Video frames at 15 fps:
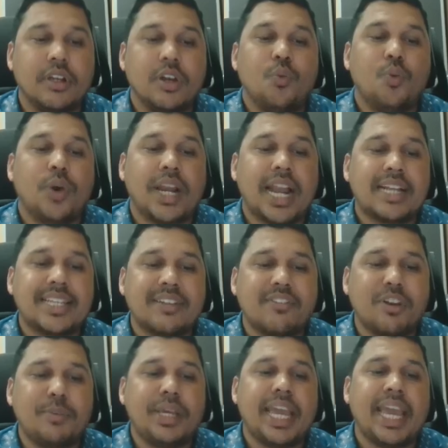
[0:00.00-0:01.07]
one answer will
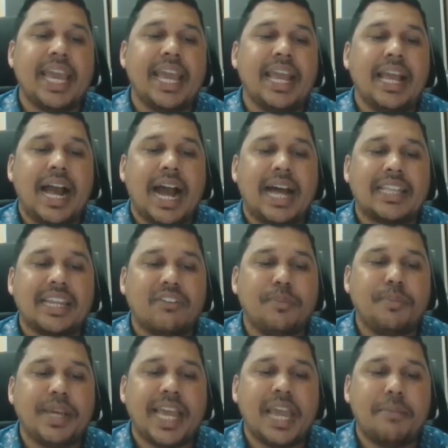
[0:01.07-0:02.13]
be a, other will
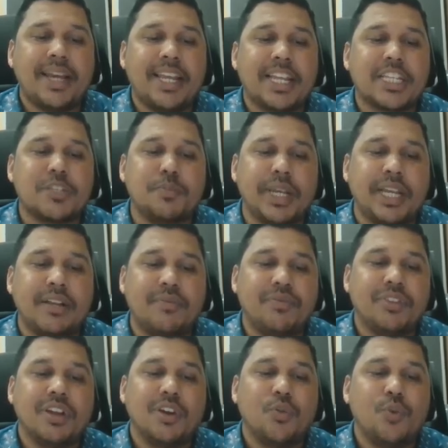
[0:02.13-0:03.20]
be a minus b.
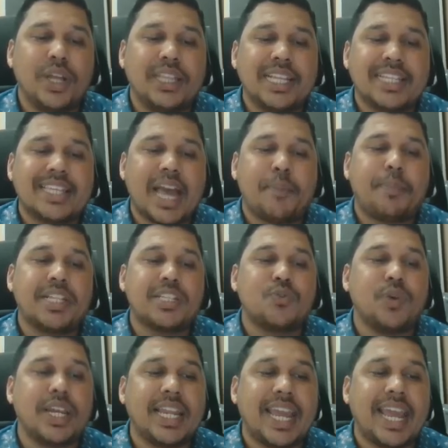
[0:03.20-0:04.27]
When this happens,
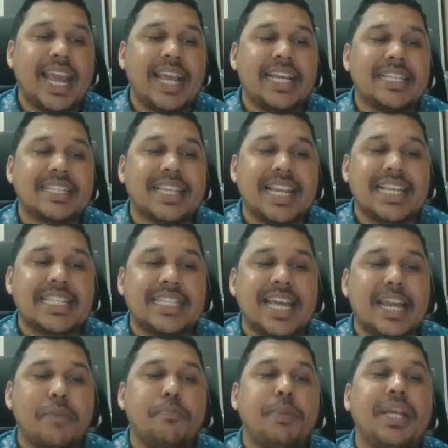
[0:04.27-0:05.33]
when a is less
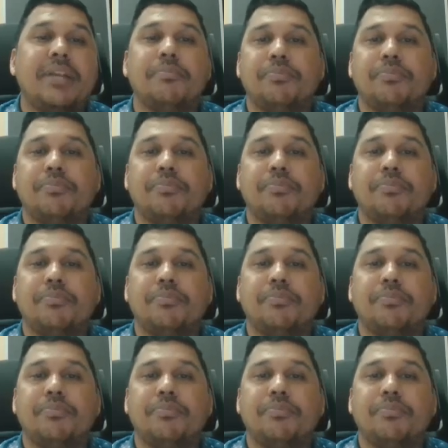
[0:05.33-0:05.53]
than b.